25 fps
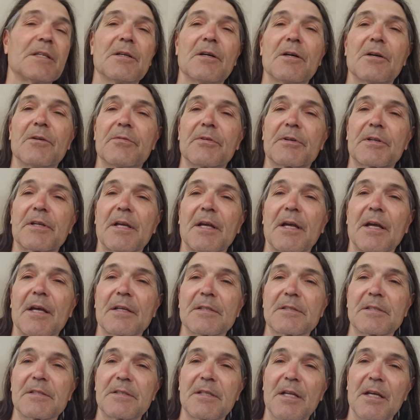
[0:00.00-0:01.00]

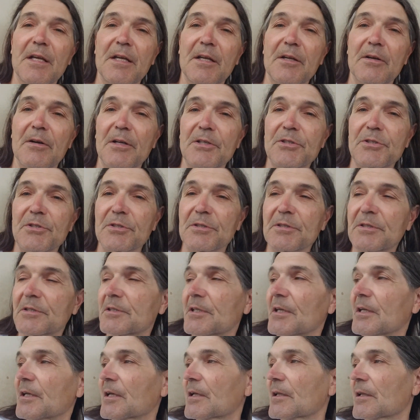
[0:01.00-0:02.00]
overcast day, or I should
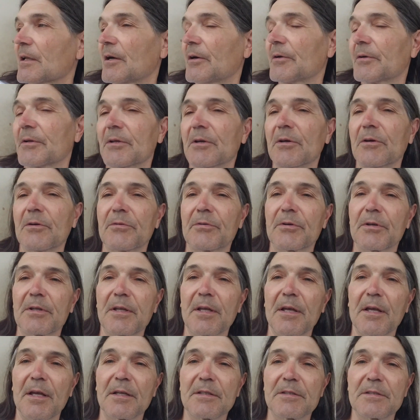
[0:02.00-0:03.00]
say cloudy
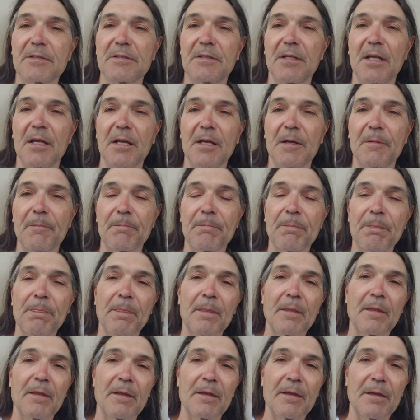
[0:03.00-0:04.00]
overcast day.
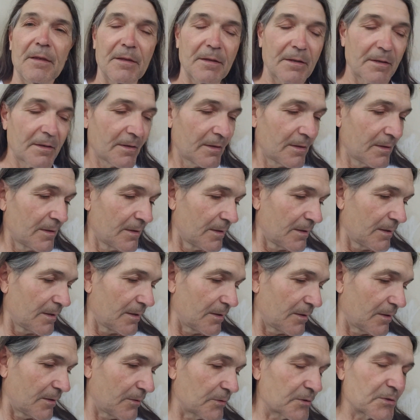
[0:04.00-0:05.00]

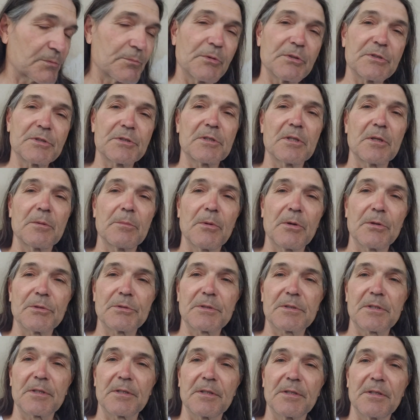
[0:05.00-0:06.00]
It was misty
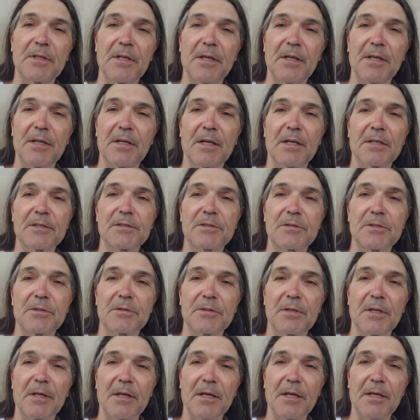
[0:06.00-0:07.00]
most of the day
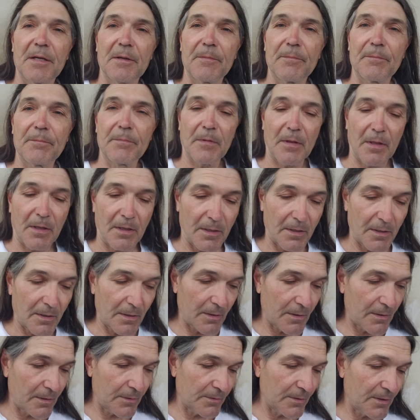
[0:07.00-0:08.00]
yesterday,
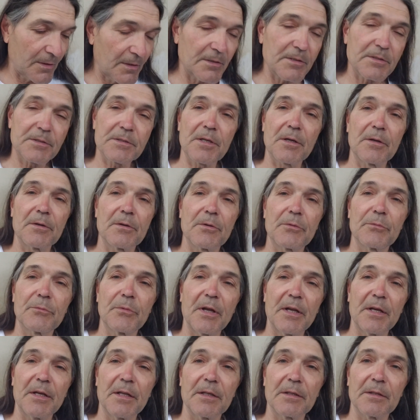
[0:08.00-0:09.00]
and then it started
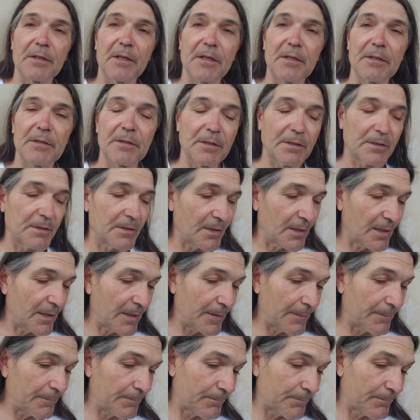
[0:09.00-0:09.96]
raining late in the day.